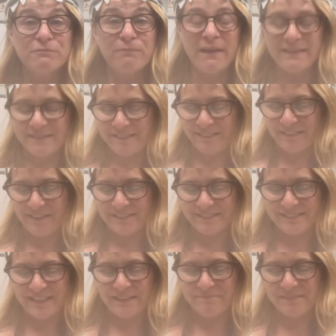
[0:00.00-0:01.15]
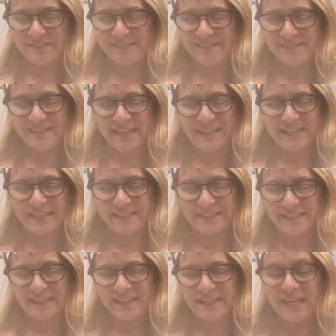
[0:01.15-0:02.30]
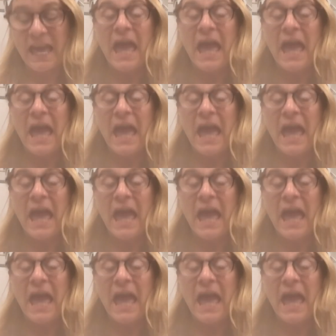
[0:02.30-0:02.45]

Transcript: right, Clark, said Mrs. Inky Dink.